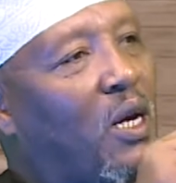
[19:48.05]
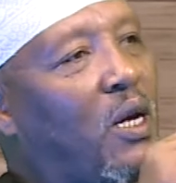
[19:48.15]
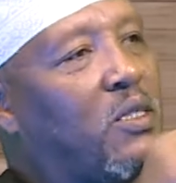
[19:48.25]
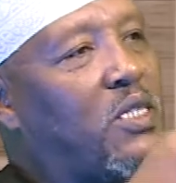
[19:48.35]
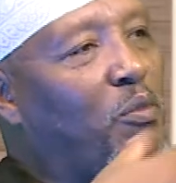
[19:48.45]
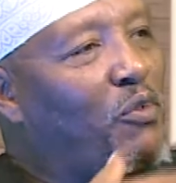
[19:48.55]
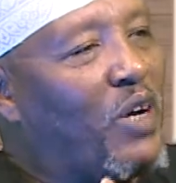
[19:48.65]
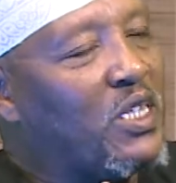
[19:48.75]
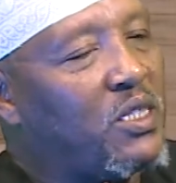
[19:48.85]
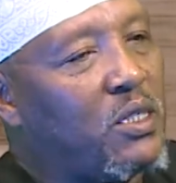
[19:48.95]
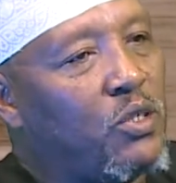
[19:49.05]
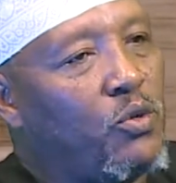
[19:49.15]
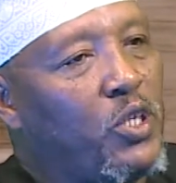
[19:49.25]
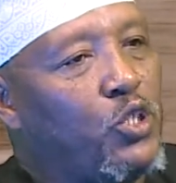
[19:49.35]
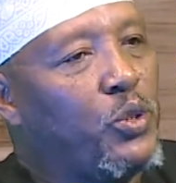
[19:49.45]
Some of us
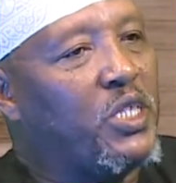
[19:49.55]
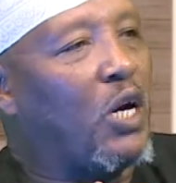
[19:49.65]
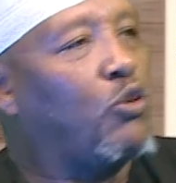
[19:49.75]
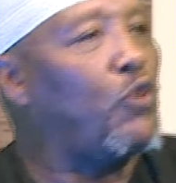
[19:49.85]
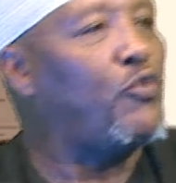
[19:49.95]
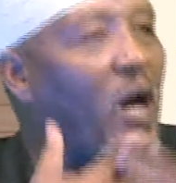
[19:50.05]
will do it out of